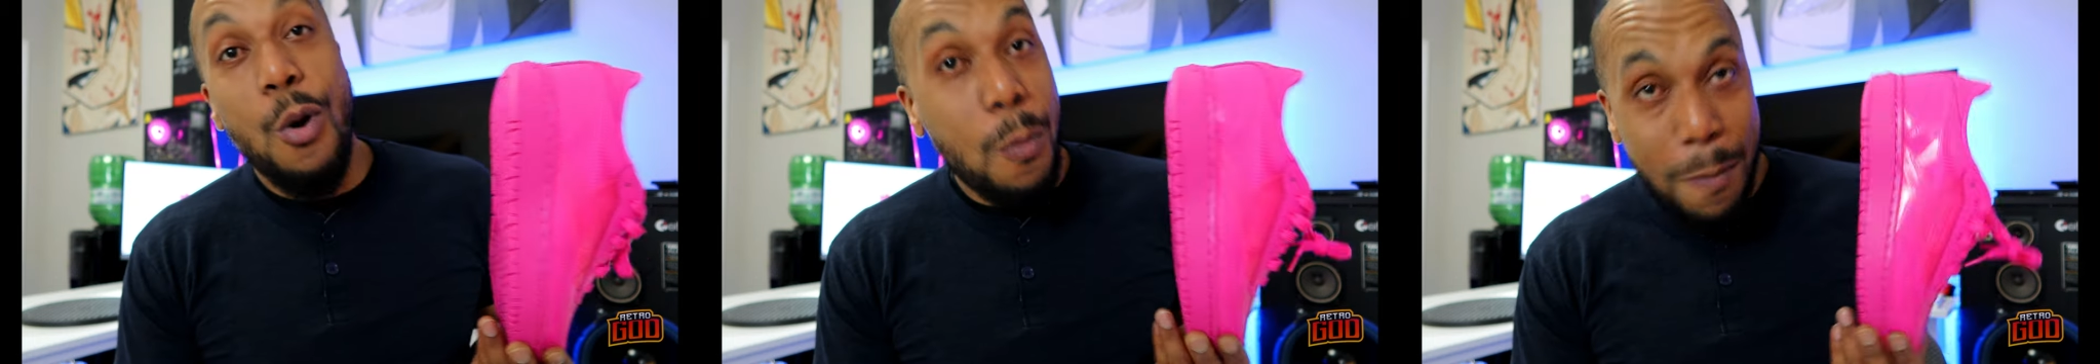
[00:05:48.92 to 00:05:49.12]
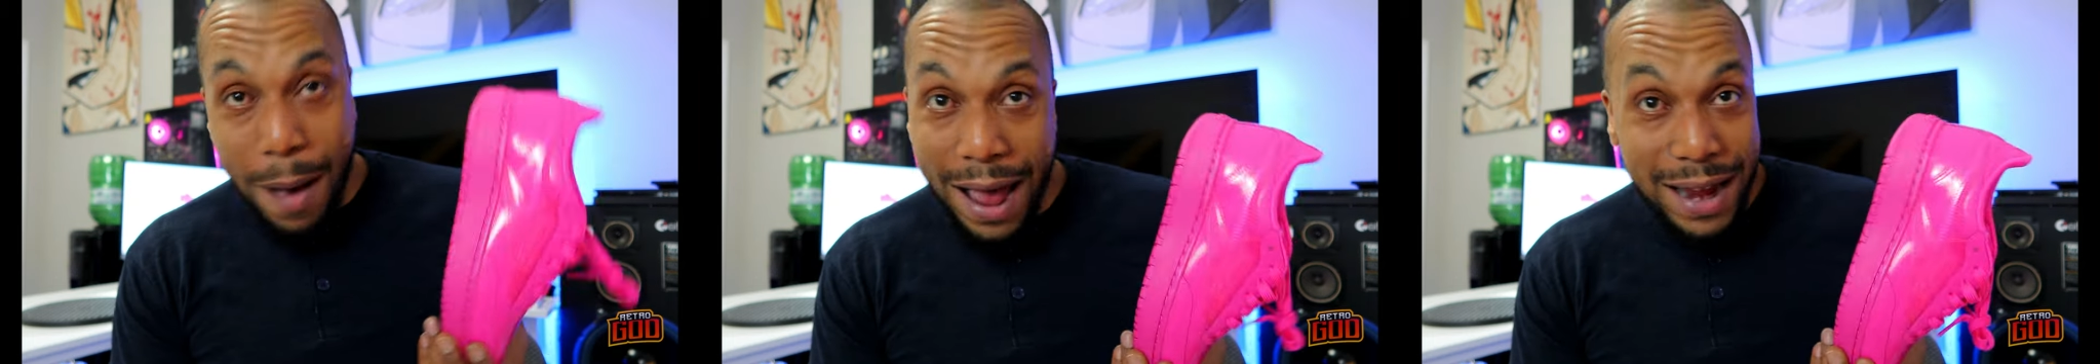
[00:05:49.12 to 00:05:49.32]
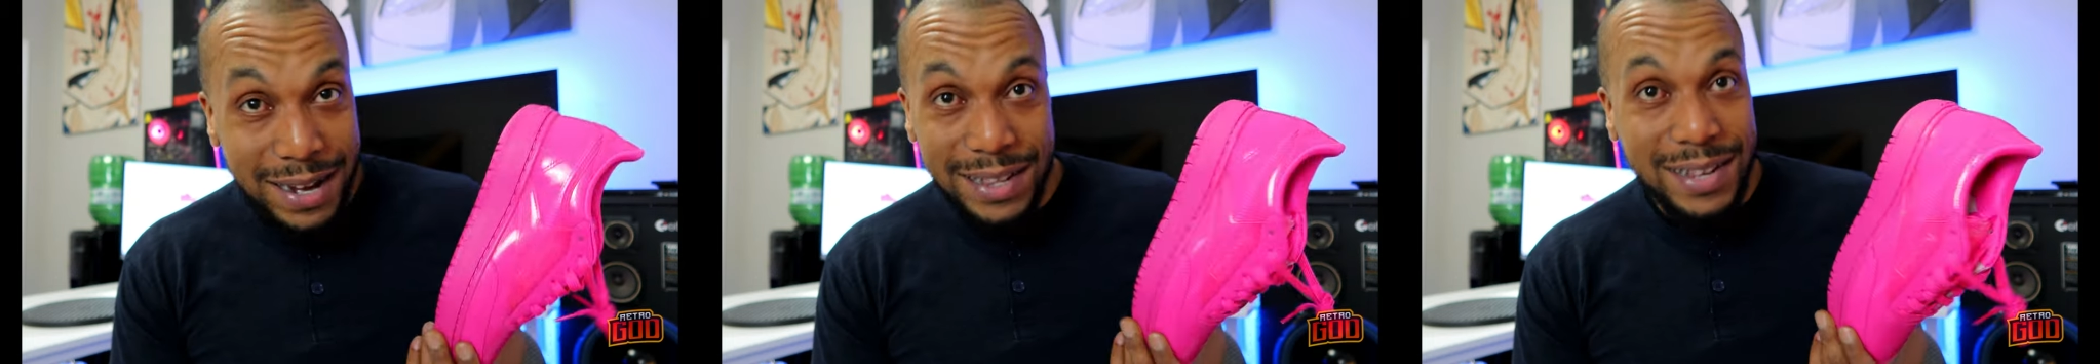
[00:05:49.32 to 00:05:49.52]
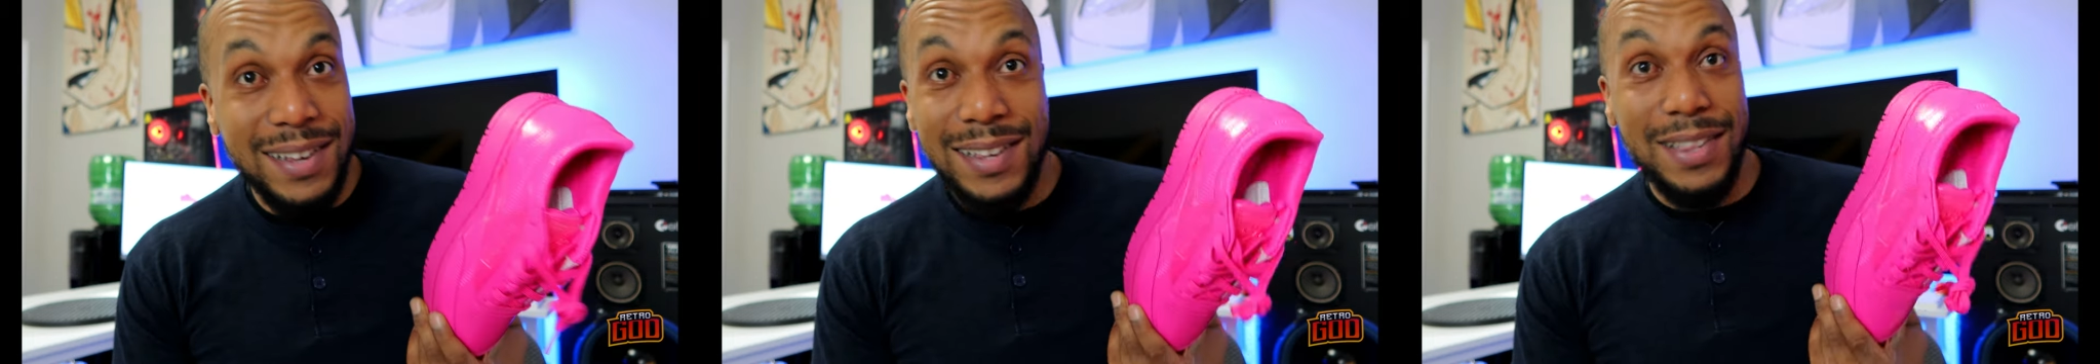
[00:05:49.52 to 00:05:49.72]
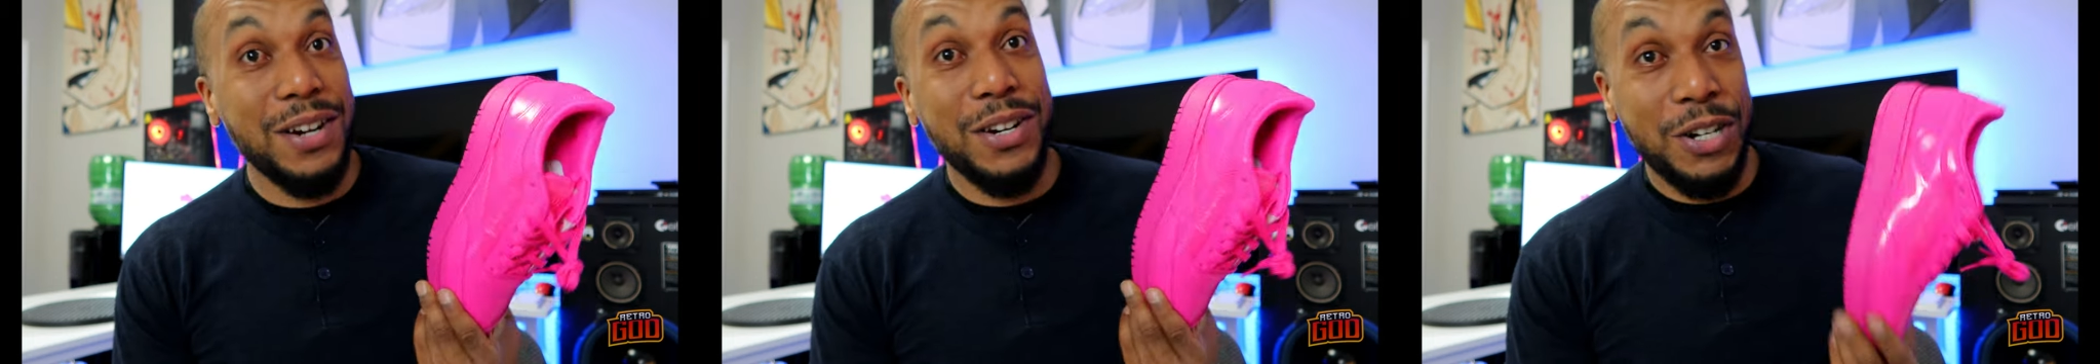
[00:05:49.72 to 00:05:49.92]
don't buy these
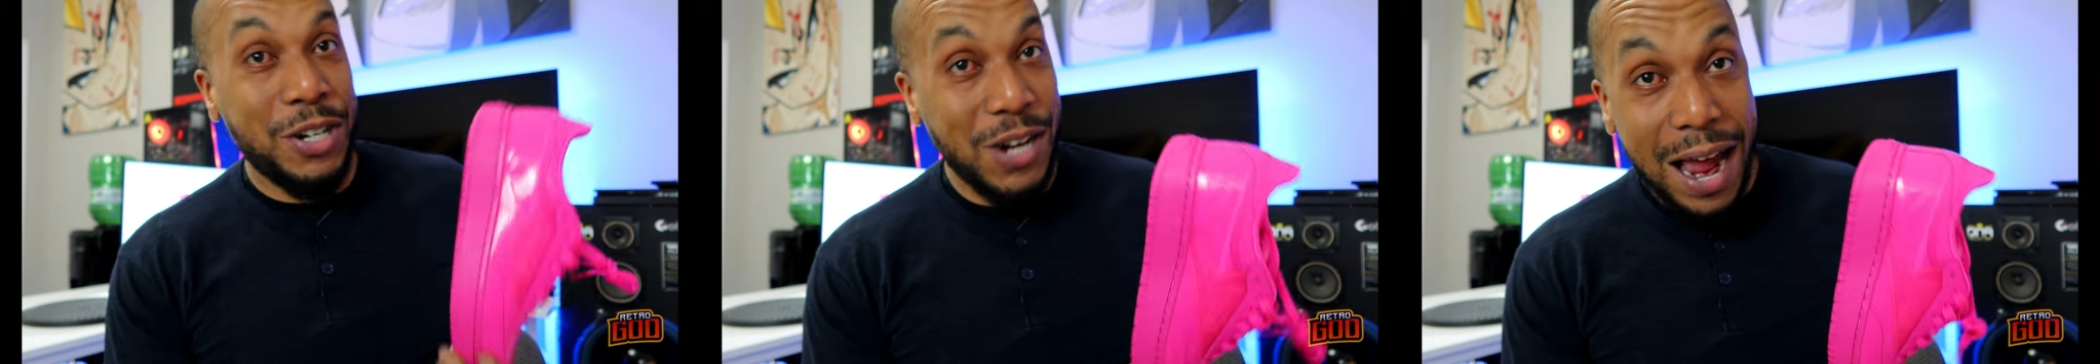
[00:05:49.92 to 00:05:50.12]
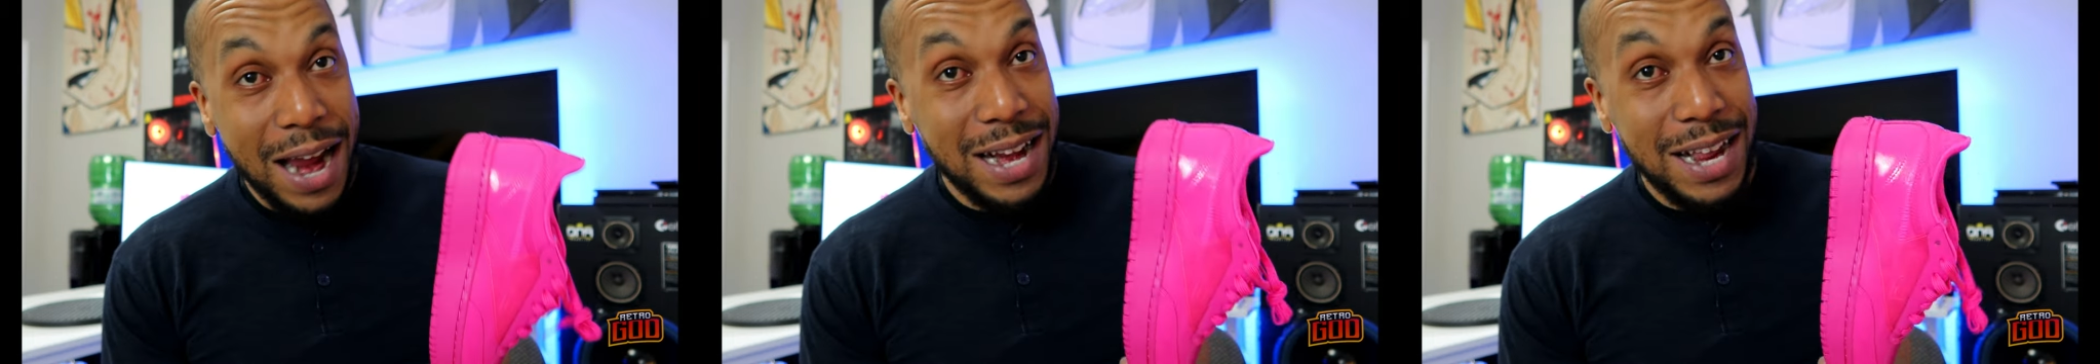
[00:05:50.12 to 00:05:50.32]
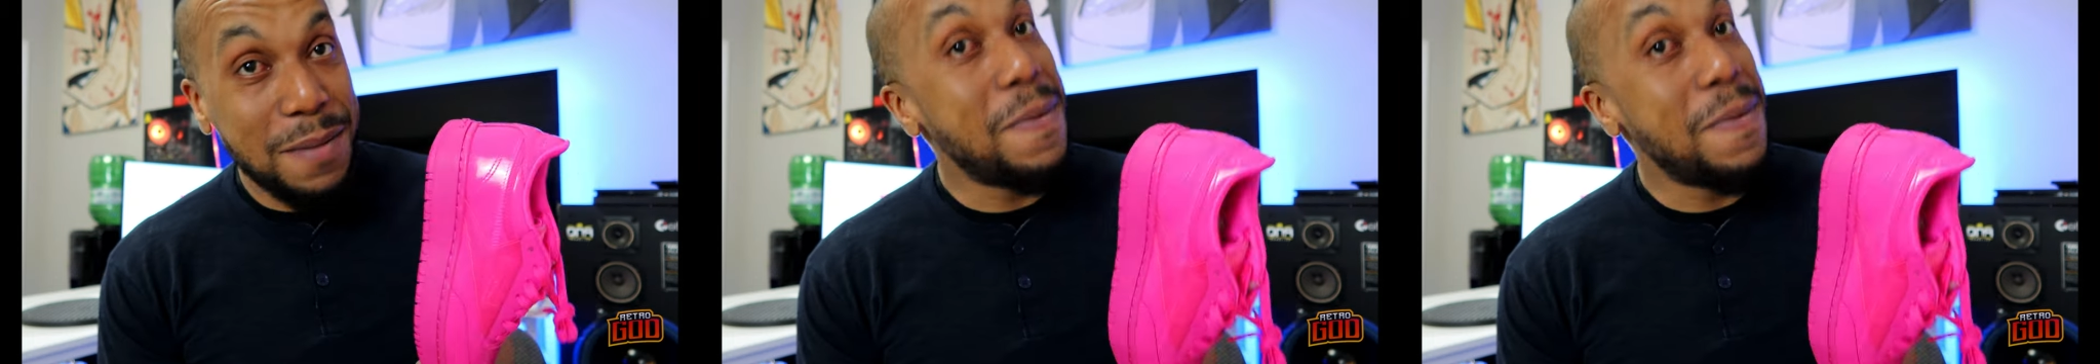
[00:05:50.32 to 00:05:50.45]
because they're shiny.